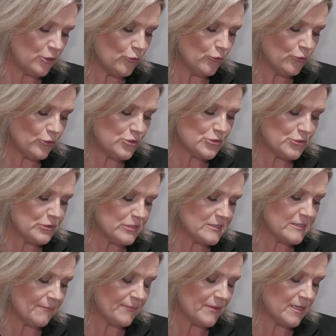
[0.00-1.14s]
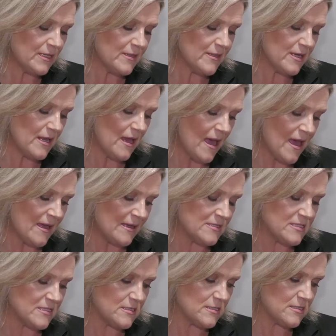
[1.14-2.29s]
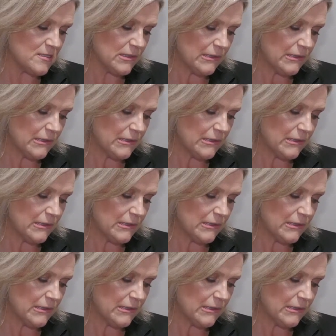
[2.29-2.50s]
could do something that has,